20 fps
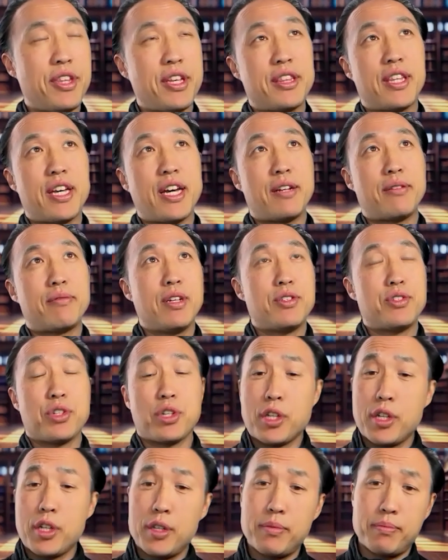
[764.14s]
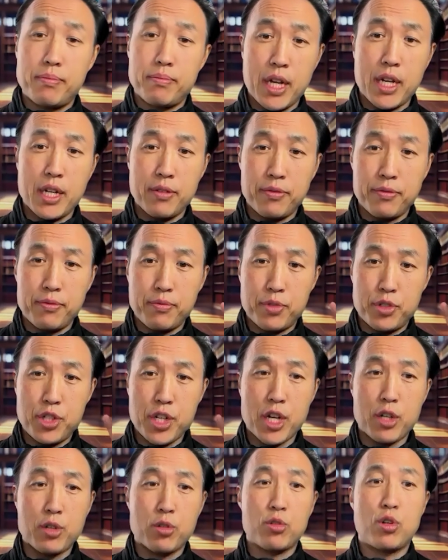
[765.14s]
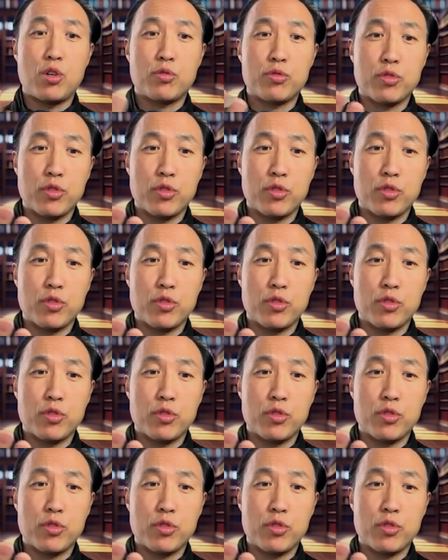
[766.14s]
think that is a good kind of general